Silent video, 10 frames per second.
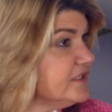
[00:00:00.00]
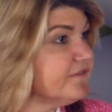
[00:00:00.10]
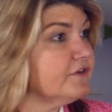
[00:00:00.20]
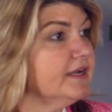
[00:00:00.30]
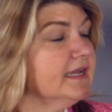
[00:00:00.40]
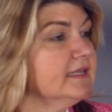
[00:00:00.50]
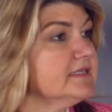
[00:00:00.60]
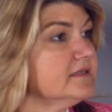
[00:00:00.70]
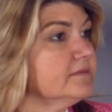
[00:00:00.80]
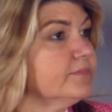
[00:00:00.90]

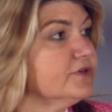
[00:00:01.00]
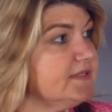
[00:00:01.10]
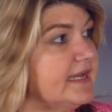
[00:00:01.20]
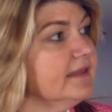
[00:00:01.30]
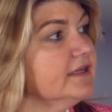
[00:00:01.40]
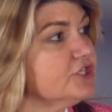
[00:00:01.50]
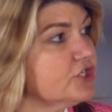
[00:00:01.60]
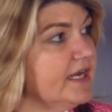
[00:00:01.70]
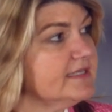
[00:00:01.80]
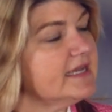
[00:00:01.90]
different personality
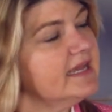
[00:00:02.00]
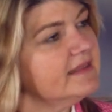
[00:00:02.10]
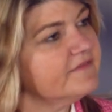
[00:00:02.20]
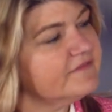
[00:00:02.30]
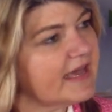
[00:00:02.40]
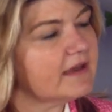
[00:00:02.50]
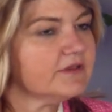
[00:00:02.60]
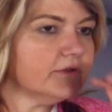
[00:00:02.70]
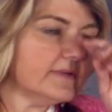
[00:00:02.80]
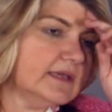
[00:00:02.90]
traits. And the
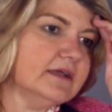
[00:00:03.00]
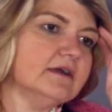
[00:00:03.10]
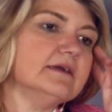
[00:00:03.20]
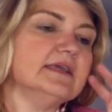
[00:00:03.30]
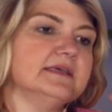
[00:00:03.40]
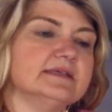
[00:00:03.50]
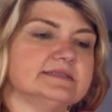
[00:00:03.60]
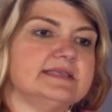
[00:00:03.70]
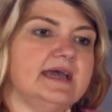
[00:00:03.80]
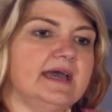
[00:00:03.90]
value here is
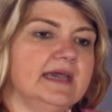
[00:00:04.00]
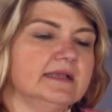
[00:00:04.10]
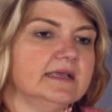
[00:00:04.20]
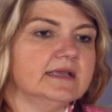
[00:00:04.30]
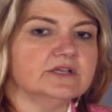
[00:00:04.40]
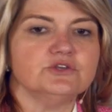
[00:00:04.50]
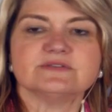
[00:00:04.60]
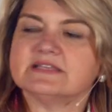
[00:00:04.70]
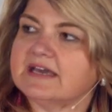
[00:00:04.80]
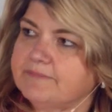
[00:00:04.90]
that
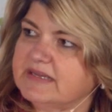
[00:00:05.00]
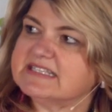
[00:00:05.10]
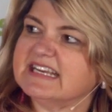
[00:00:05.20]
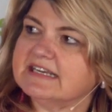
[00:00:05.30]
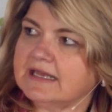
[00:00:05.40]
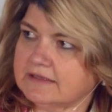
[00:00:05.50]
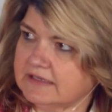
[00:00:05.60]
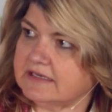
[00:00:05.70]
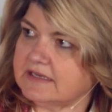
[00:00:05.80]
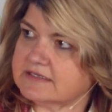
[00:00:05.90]
using that big data and
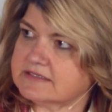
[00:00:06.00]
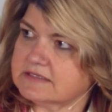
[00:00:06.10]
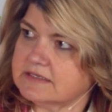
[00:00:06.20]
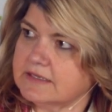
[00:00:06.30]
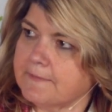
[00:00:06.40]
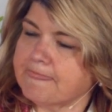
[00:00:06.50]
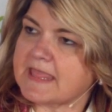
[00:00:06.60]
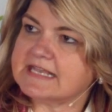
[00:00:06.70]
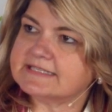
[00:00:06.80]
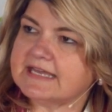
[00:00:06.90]
analytics
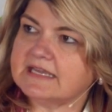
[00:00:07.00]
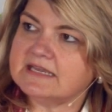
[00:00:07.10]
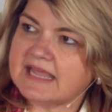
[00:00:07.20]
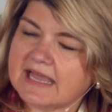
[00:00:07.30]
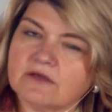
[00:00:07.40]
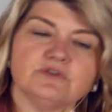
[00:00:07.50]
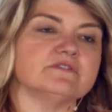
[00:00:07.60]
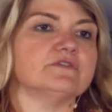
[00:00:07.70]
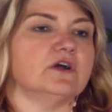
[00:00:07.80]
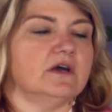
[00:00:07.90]
is that now
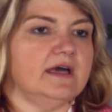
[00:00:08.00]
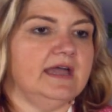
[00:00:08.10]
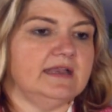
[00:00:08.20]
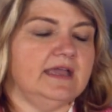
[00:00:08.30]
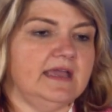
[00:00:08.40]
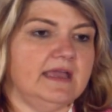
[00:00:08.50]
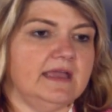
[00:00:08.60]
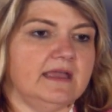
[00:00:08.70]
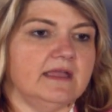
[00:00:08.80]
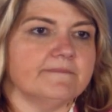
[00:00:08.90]
you've got
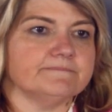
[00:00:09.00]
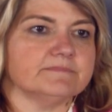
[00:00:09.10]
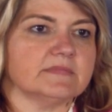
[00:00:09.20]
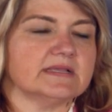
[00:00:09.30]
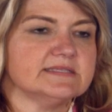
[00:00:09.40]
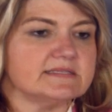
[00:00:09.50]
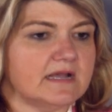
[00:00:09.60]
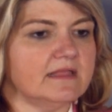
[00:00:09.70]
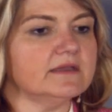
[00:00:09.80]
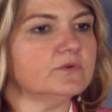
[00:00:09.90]
a
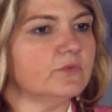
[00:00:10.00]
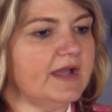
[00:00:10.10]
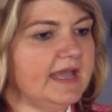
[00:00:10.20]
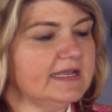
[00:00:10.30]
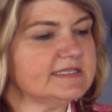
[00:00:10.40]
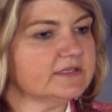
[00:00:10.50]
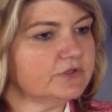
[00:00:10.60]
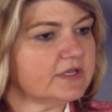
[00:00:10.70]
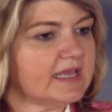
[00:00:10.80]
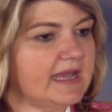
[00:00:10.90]
solid way to
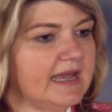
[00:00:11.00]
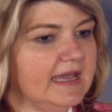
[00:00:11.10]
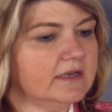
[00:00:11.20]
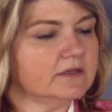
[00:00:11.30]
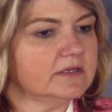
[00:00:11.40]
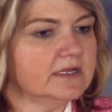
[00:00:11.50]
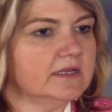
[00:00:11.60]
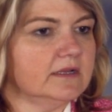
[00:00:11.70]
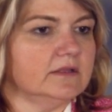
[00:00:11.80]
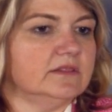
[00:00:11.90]
look at
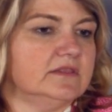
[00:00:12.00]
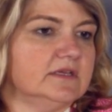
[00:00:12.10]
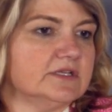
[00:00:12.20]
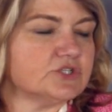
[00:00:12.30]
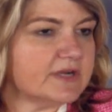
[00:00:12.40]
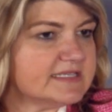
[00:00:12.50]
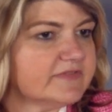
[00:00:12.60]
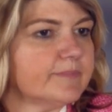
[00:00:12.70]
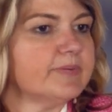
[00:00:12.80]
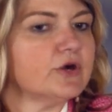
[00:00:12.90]
the traits of
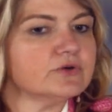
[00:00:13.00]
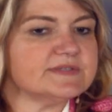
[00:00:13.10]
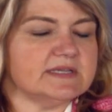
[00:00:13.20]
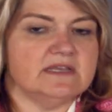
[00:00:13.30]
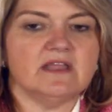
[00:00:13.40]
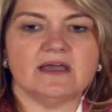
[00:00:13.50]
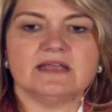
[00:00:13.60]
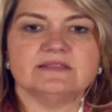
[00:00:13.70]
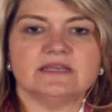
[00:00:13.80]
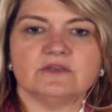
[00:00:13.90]
a person, not,
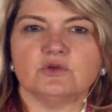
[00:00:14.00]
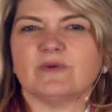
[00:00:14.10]
and then your